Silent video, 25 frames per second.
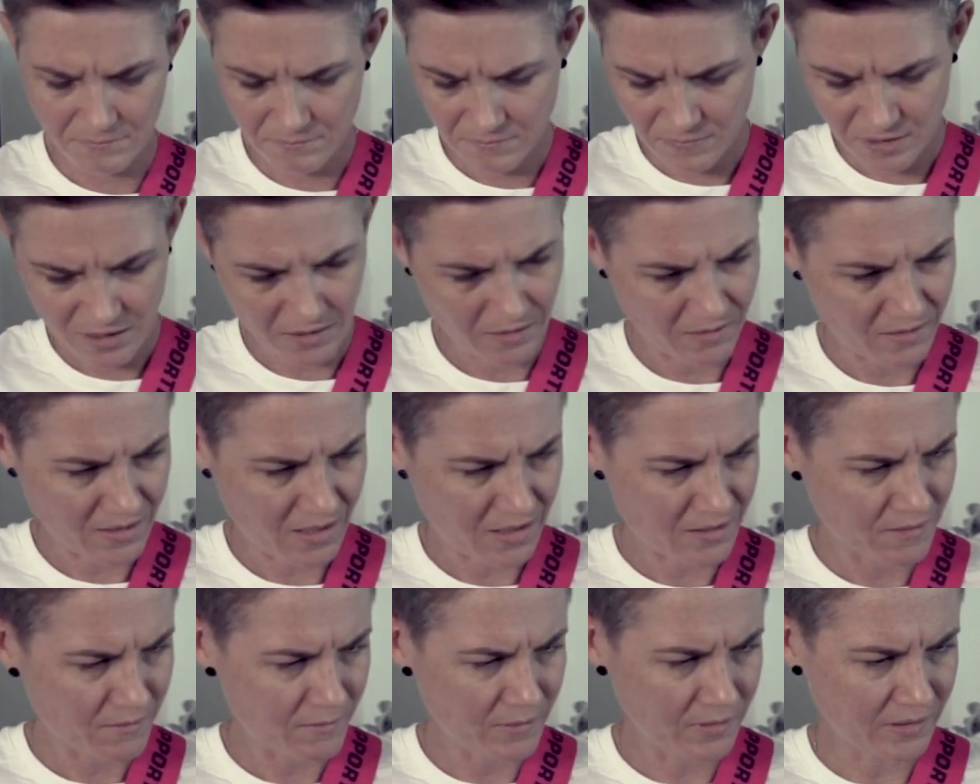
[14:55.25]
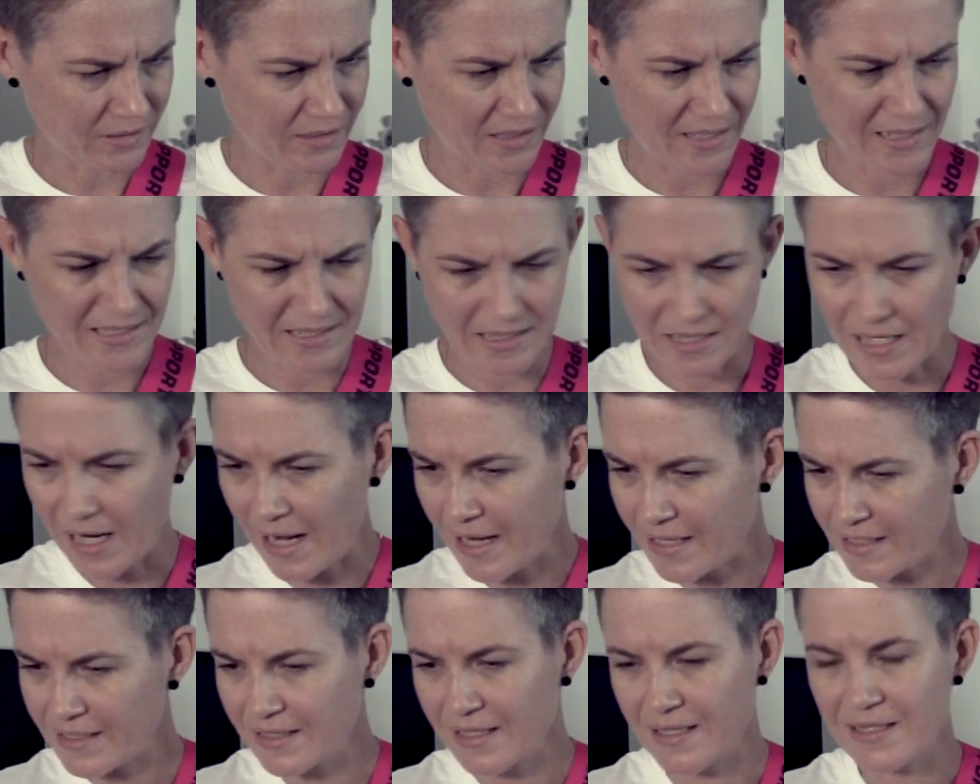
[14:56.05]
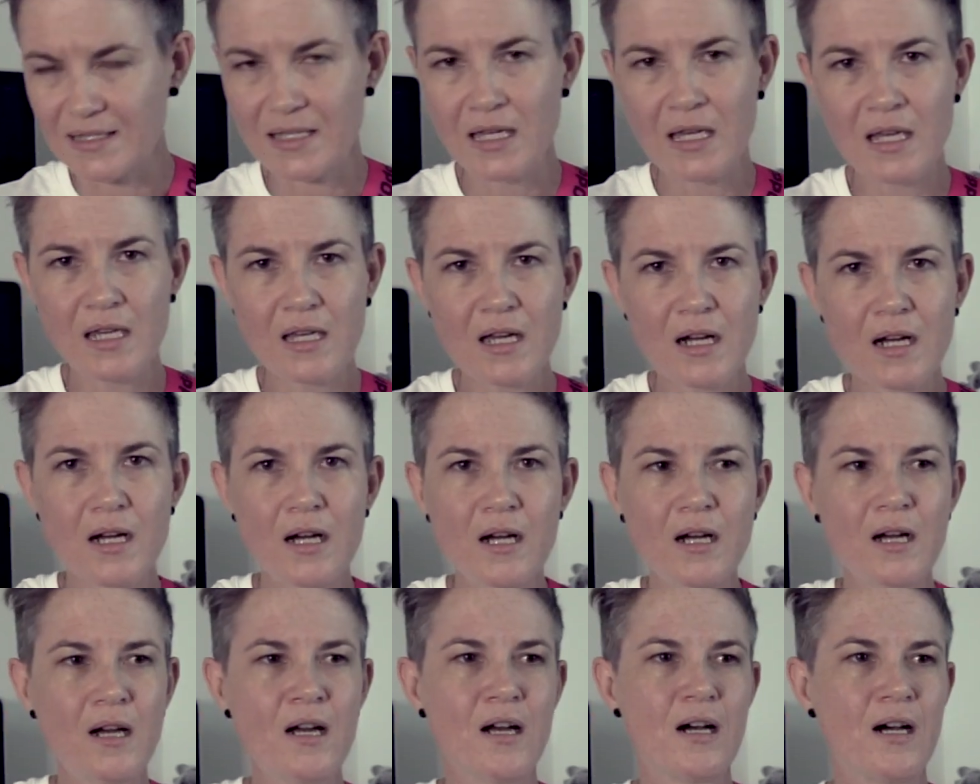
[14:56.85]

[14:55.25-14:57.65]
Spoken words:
because that's really easy to access here.